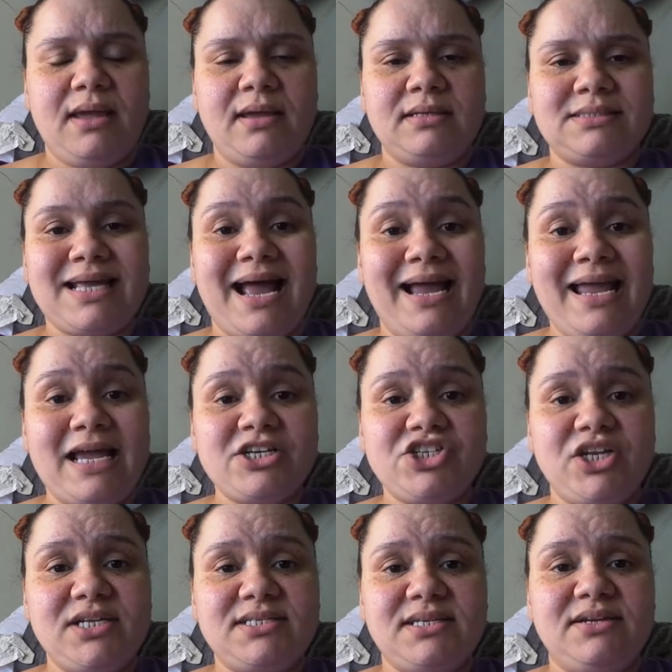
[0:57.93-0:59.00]
and I
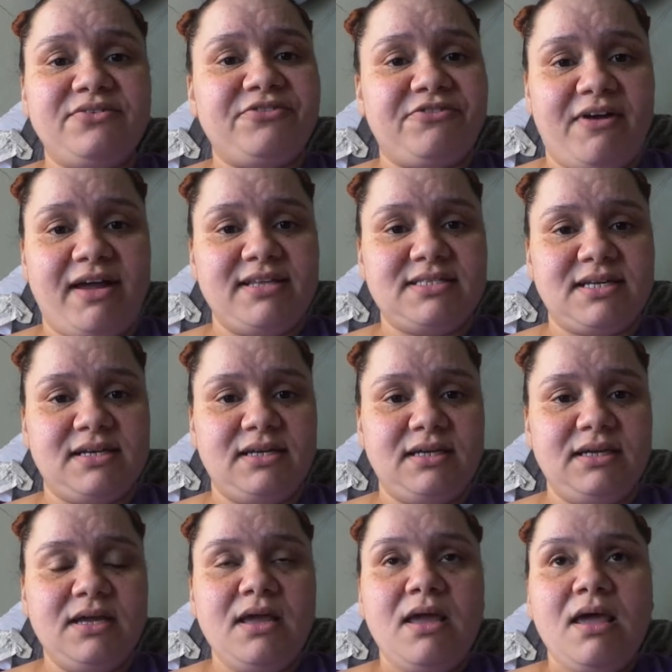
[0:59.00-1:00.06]
actually didn't find
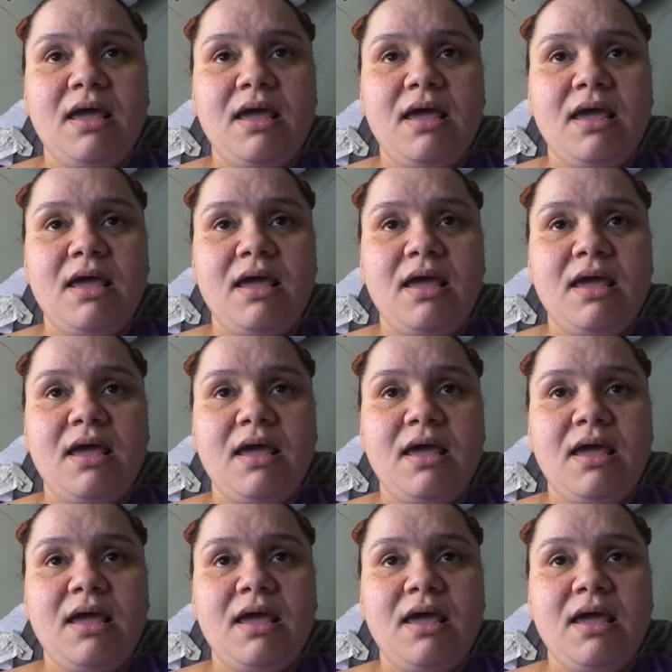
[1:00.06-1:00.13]
any.